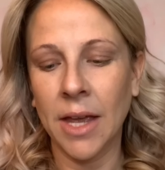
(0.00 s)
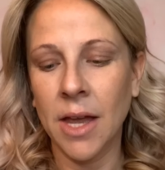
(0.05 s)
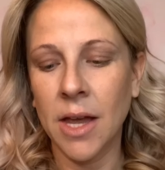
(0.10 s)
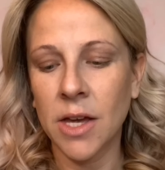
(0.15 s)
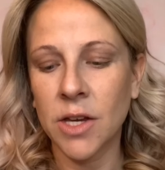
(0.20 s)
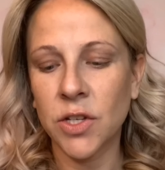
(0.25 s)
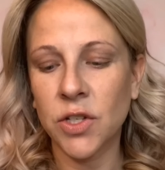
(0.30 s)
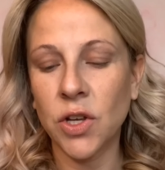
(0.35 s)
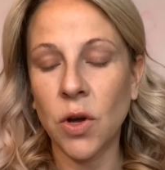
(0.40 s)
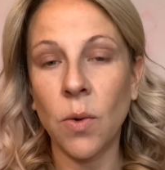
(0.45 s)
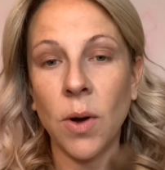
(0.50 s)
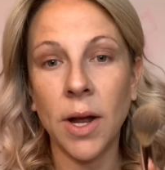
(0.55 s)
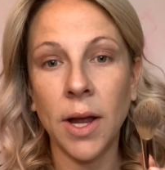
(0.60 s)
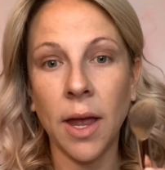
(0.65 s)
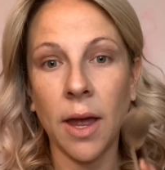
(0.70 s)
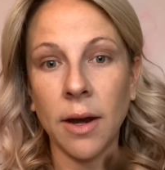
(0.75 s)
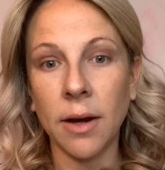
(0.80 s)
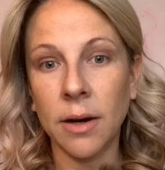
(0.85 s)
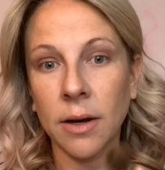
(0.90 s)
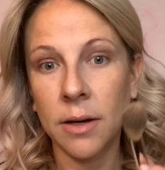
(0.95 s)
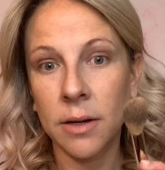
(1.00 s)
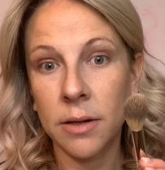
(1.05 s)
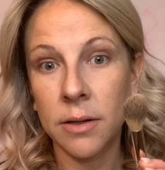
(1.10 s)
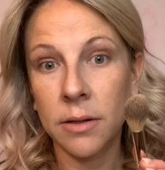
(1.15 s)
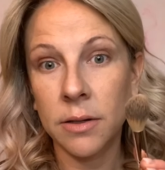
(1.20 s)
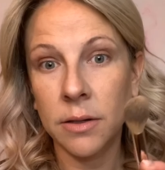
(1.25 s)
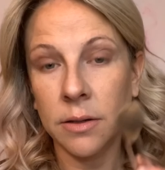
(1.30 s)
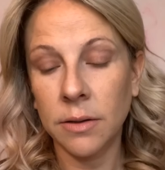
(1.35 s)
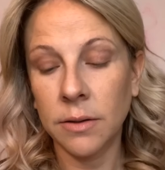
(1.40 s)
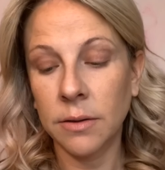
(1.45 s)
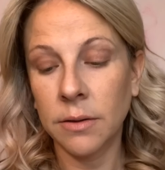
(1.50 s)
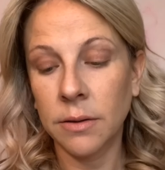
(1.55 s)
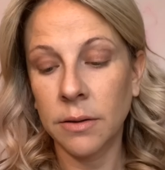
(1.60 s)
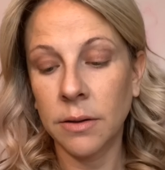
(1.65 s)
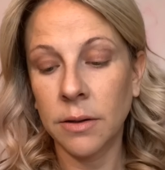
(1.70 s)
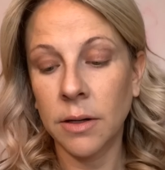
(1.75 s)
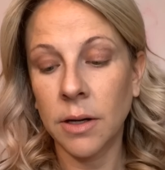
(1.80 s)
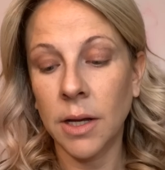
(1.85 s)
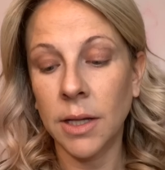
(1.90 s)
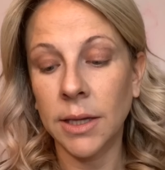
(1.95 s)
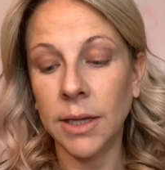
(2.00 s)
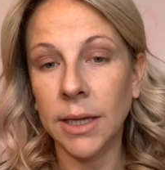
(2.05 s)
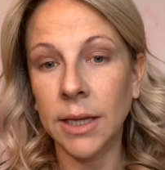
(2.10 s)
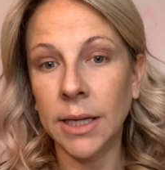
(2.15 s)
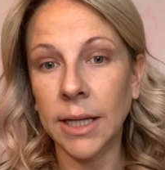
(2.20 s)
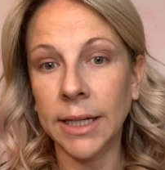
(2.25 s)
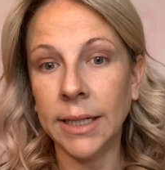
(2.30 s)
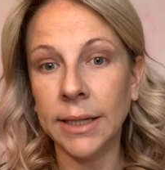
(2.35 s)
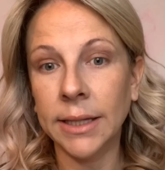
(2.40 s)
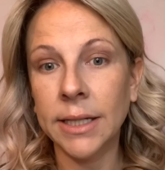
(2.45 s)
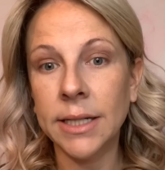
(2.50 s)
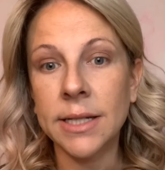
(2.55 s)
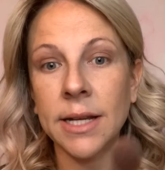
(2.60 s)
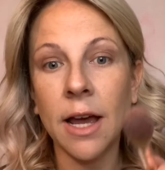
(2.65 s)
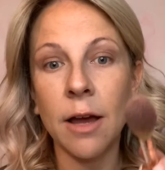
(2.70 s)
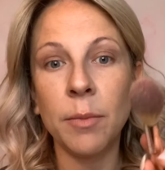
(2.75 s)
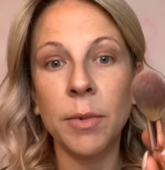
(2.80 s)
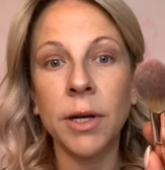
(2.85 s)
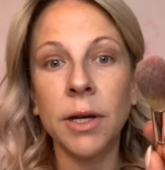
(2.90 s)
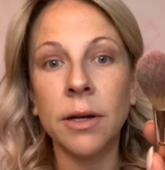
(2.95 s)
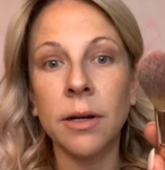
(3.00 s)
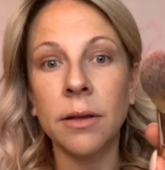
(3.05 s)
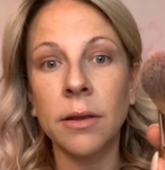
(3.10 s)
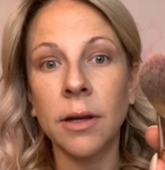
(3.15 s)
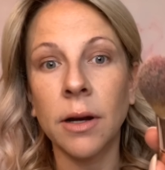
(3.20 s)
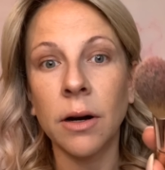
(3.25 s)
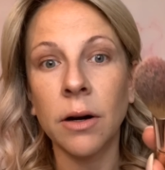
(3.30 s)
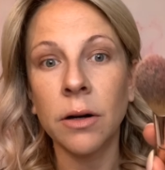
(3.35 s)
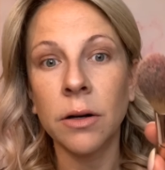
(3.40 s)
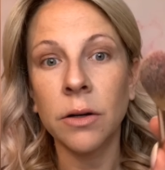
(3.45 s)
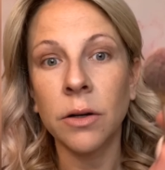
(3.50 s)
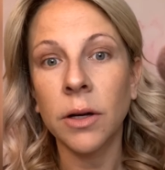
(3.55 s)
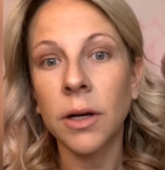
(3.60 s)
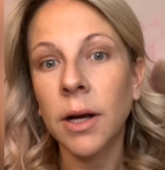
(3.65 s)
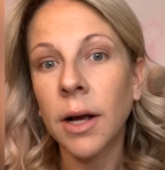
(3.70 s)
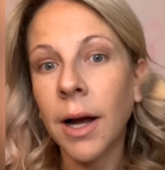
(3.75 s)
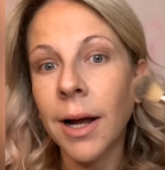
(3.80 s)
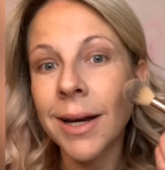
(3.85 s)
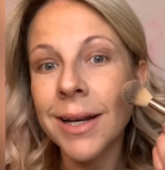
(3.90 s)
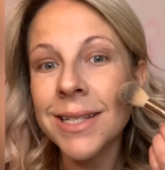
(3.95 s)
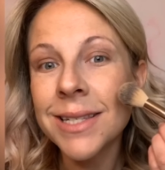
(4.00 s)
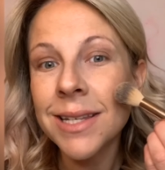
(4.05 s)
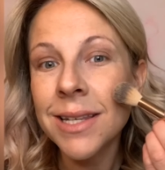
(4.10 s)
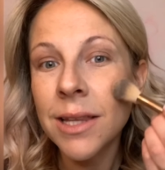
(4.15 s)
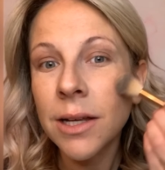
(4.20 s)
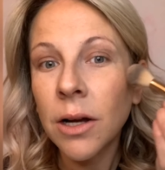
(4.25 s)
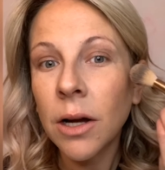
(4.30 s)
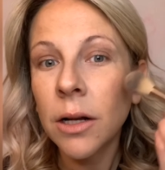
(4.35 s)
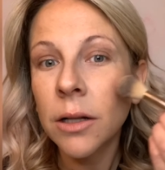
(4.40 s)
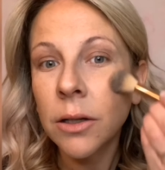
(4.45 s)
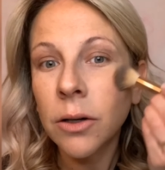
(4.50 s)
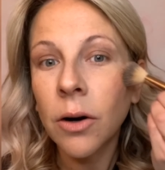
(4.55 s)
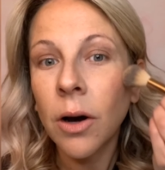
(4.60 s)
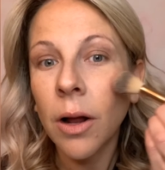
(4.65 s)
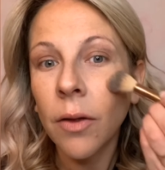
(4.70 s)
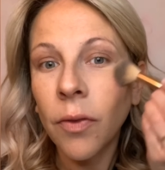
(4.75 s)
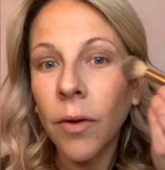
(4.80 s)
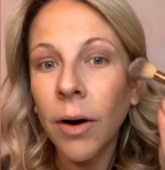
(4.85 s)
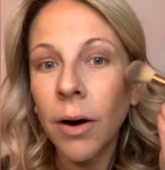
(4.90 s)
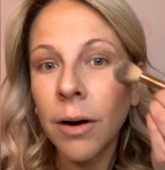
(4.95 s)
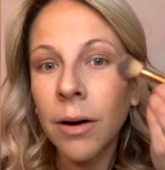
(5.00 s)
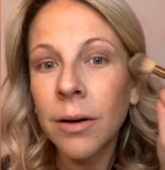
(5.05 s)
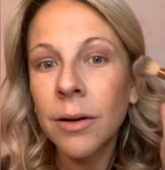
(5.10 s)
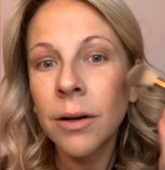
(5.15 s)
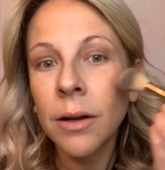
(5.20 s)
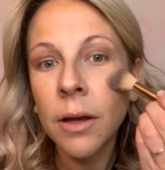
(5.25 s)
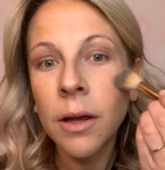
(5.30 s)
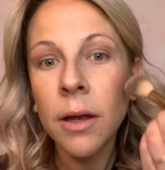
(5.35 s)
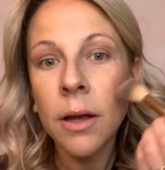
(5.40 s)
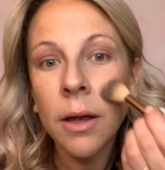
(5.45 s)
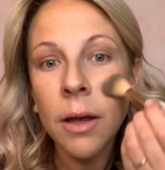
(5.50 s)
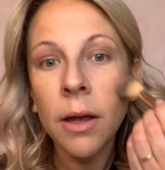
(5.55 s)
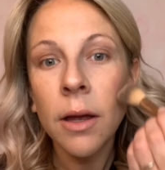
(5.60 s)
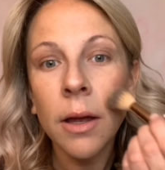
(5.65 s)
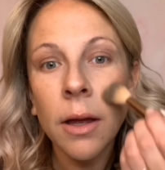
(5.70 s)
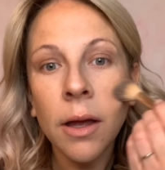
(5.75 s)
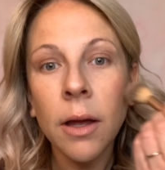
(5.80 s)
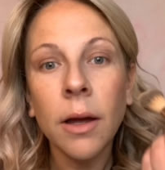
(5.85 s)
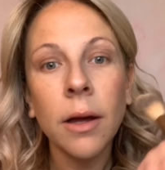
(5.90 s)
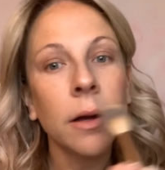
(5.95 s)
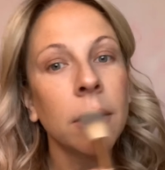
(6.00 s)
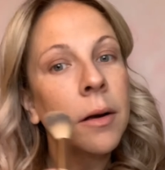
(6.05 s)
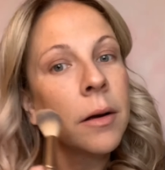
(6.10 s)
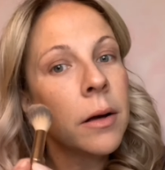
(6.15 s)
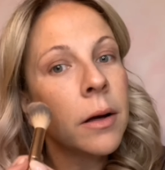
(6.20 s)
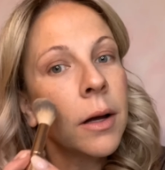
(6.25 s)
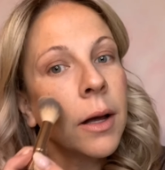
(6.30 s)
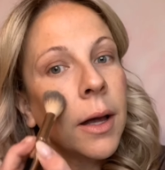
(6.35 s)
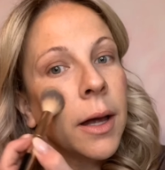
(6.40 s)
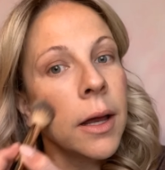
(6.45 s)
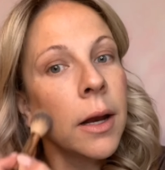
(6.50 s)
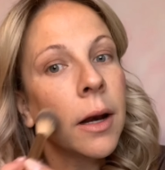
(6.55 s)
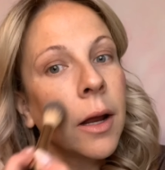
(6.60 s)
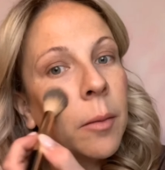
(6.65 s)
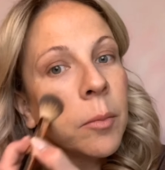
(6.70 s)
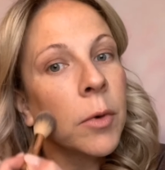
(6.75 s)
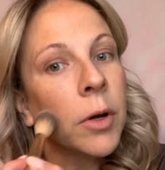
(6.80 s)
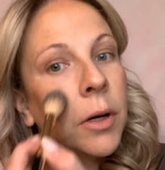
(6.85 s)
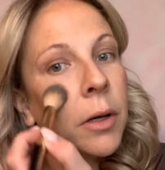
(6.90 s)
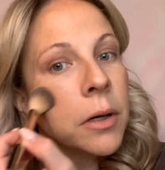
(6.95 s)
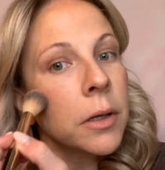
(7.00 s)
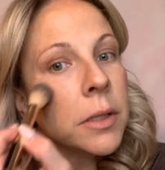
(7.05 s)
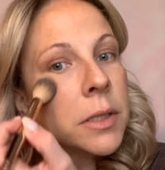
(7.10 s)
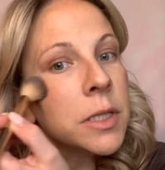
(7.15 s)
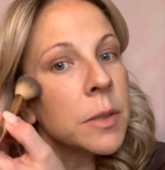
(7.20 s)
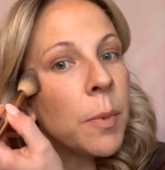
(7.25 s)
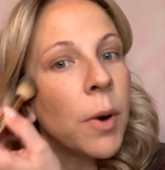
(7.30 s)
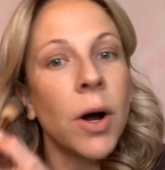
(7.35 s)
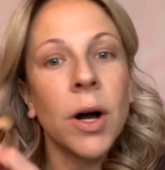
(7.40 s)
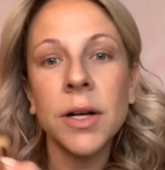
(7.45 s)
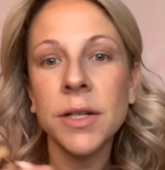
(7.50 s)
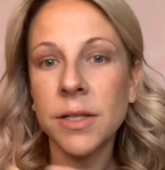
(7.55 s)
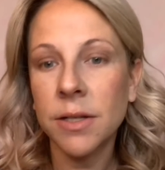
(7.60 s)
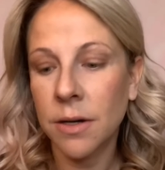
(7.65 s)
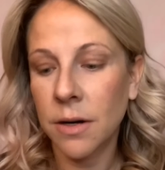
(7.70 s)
So again, lightly dabbing it in there. You can kind of see the color on there. And I'm going to deposit it